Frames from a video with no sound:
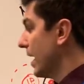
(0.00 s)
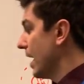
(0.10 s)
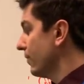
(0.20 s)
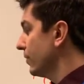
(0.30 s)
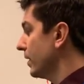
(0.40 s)

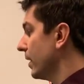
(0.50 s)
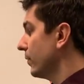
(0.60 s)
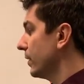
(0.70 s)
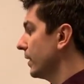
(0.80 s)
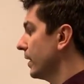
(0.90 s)
Every now
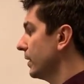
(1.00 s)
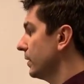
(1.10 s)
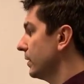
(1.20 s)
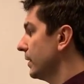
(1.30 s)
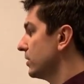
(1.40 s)
and
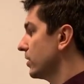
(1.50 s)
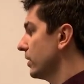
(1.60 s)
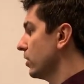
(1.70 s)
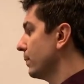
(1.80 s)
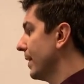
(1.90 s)
again, it's
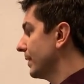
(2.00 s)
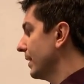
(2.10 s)
going to go back